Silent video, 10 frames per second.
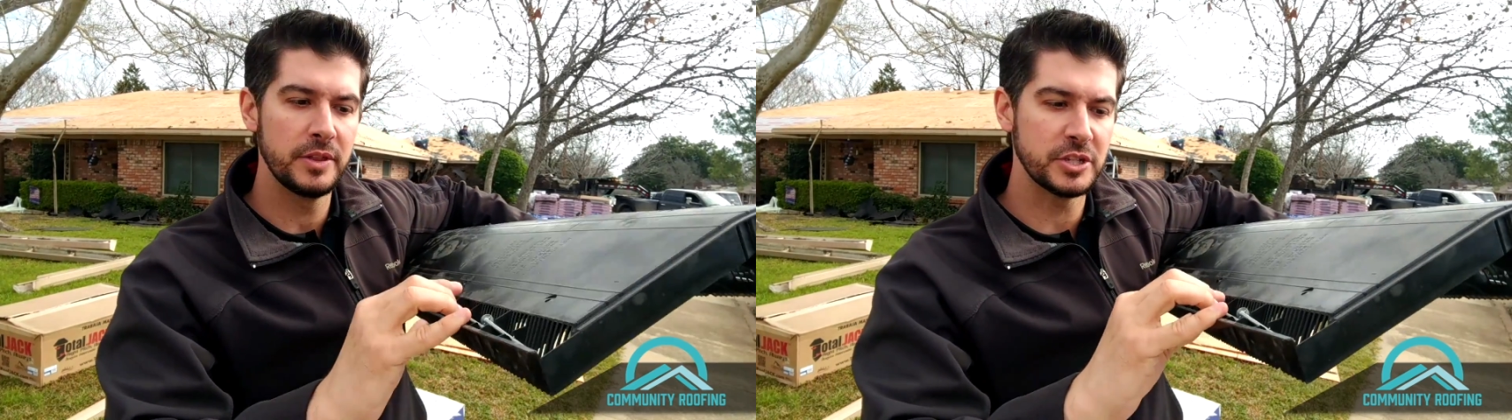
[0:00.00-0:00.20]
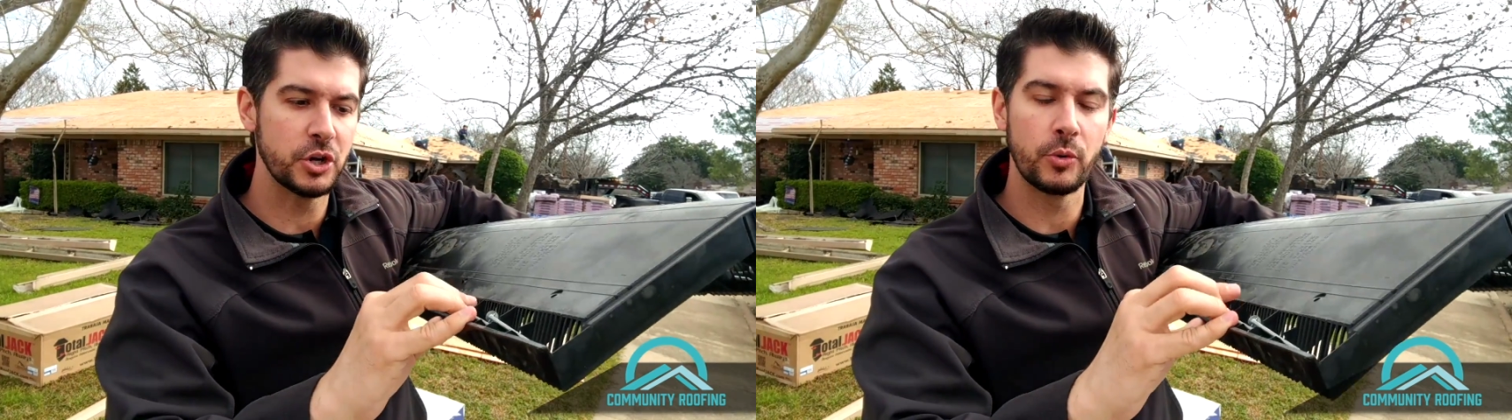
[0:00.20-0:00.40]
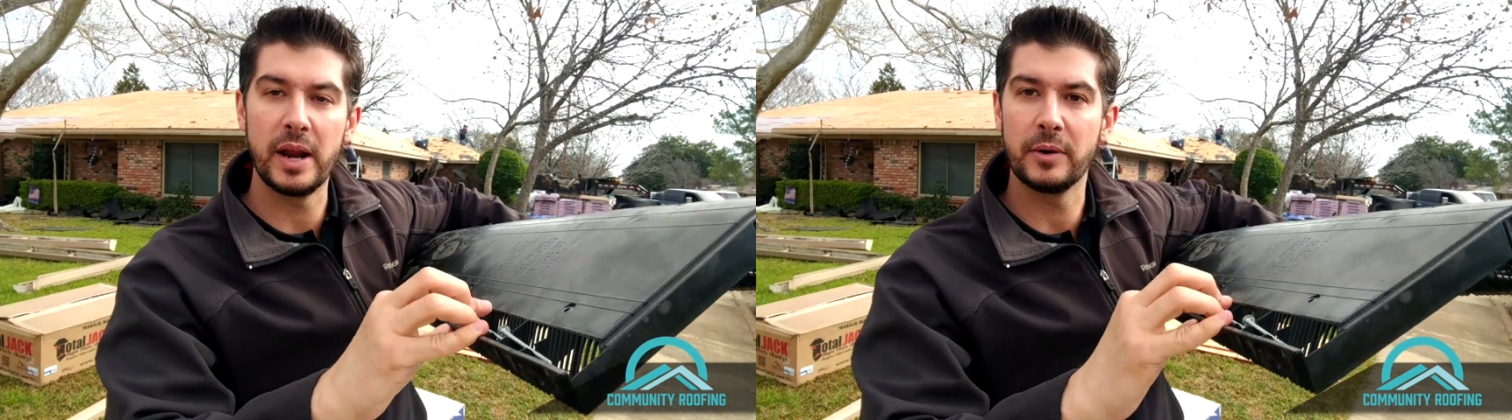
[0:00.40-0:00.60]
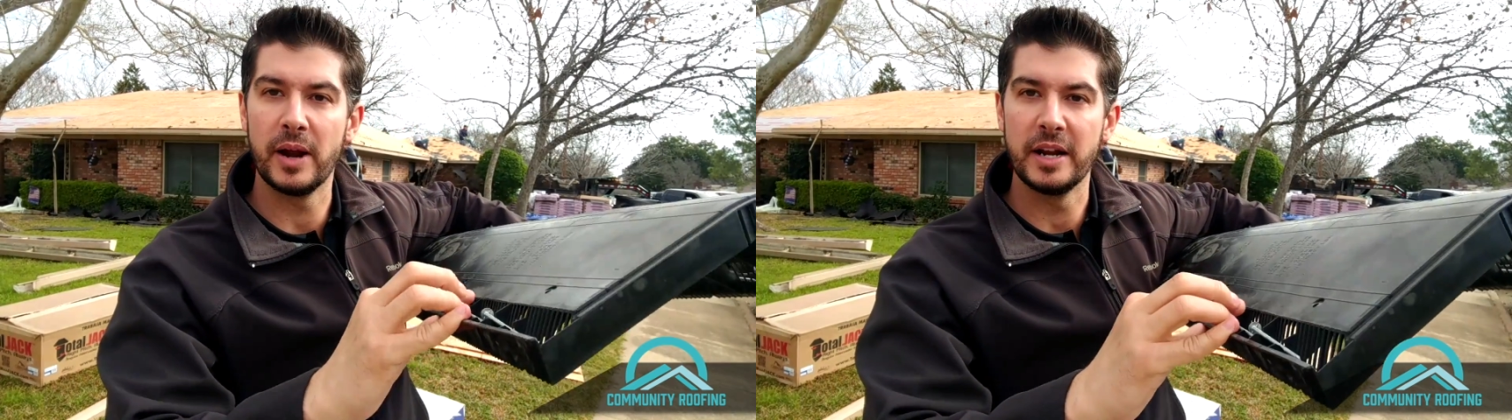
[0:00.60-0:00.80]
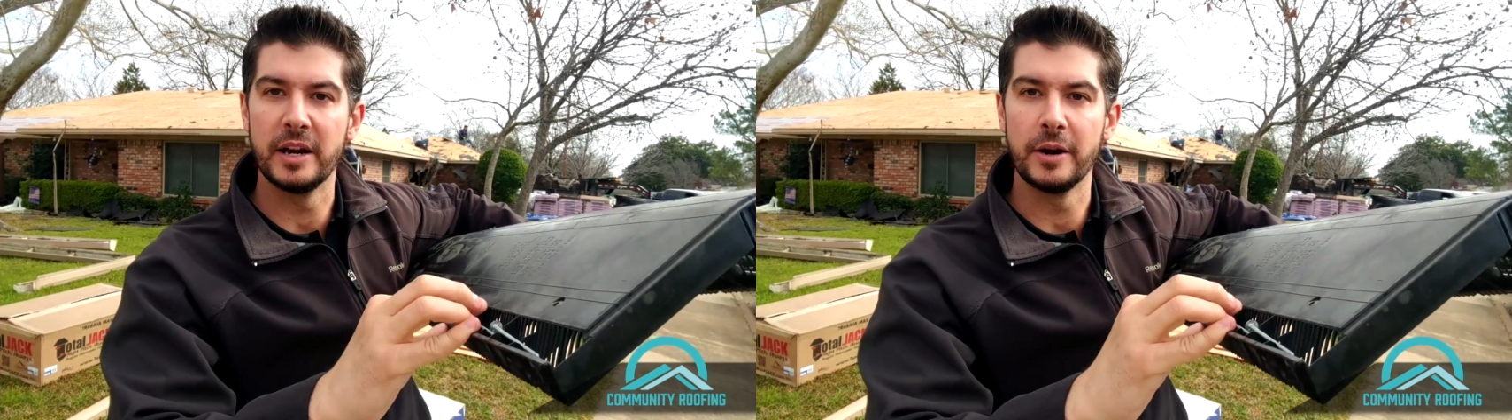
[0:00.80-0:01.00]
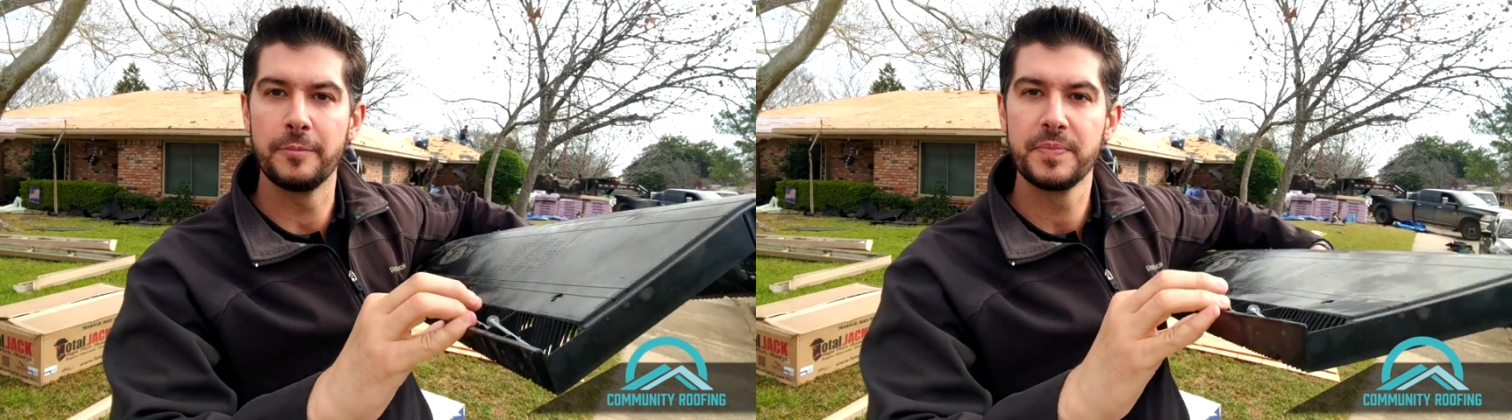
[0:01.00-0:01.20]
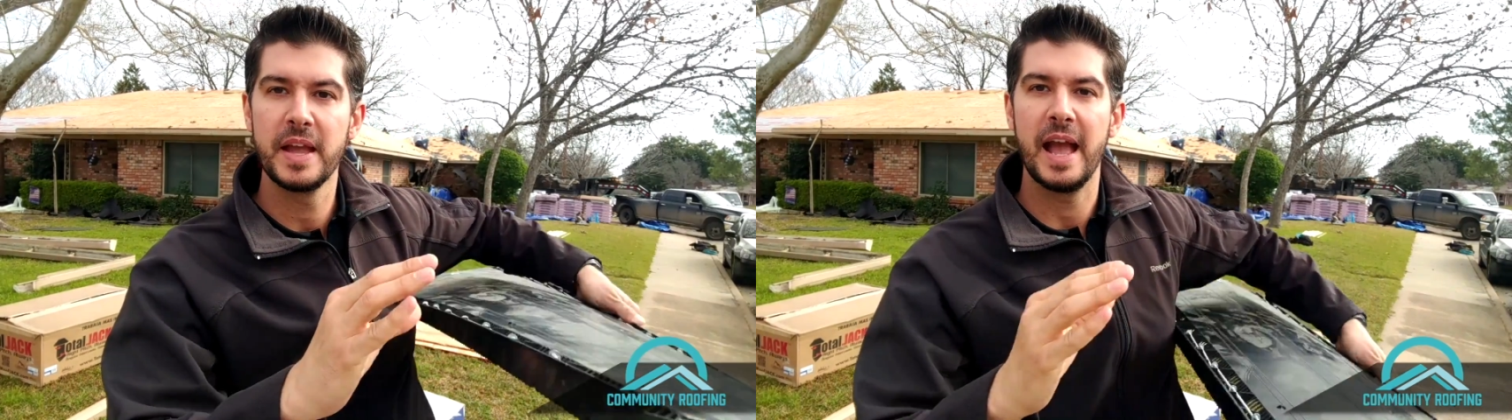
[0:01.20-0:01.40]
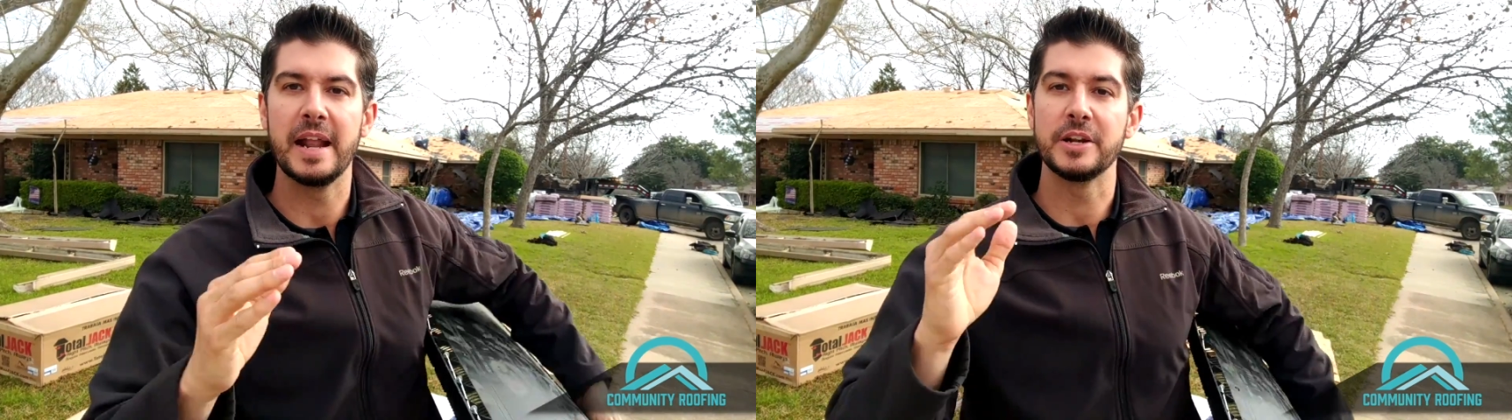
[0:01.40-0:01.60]
this grate right here
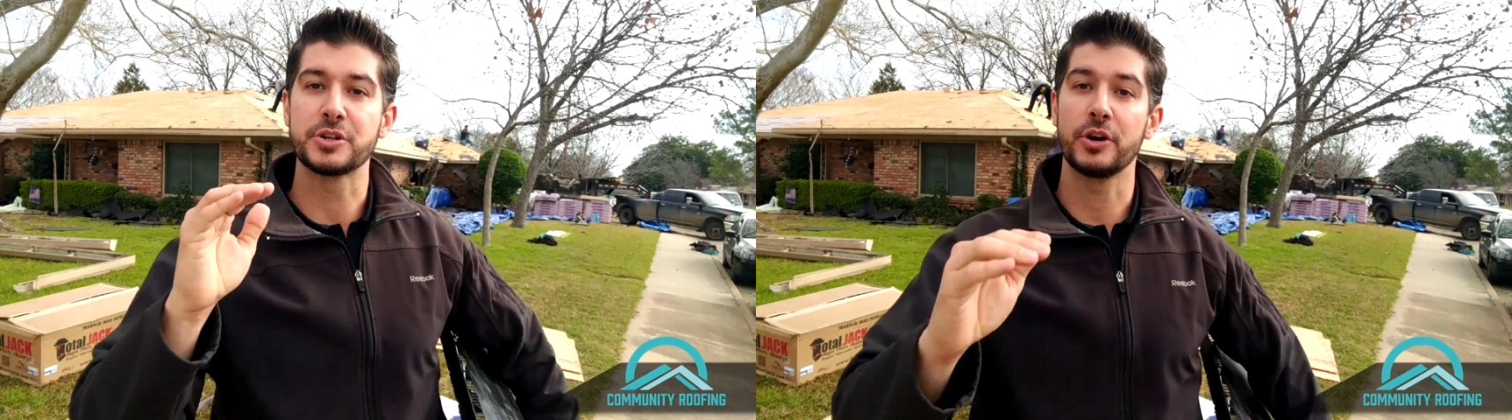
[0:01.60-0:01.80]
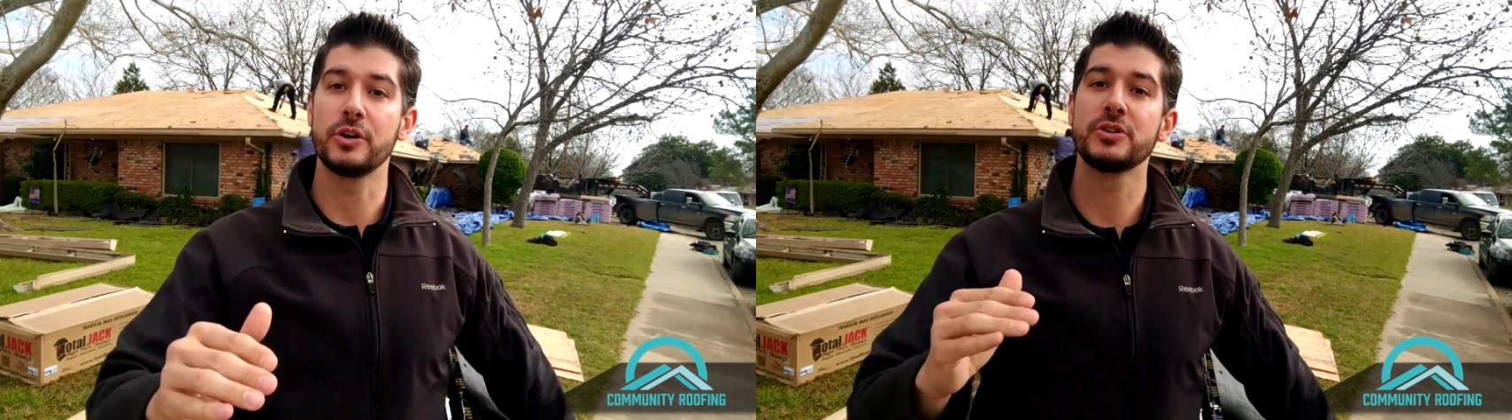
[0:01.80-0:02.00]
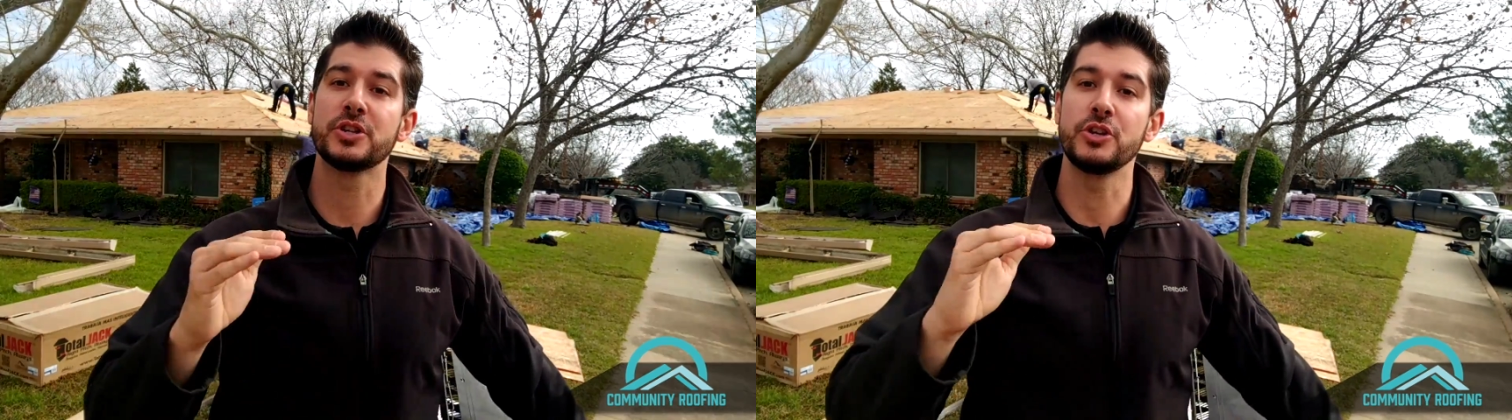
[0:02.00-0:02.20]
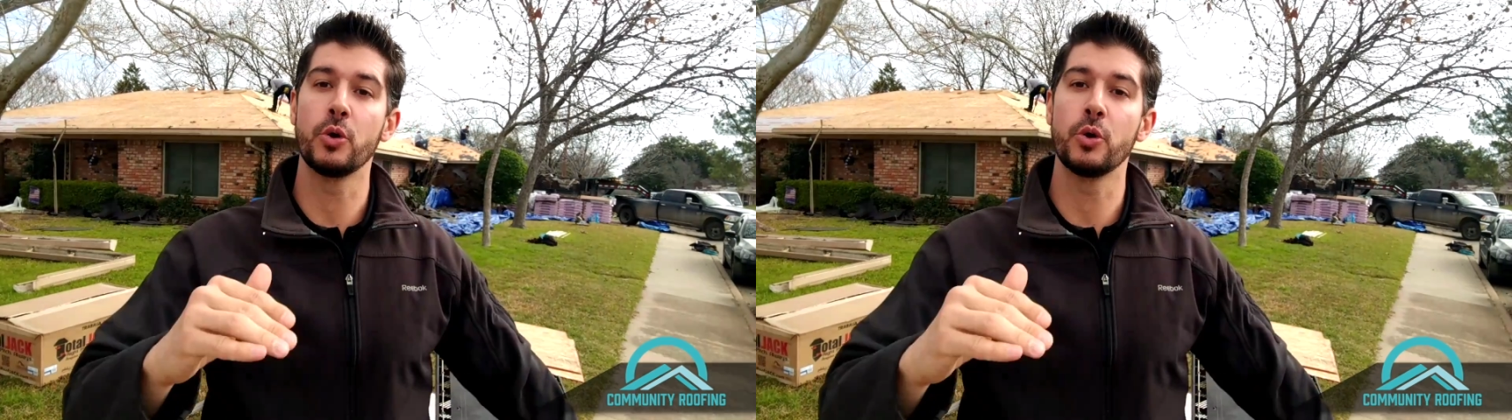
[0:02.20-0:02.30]
and it turns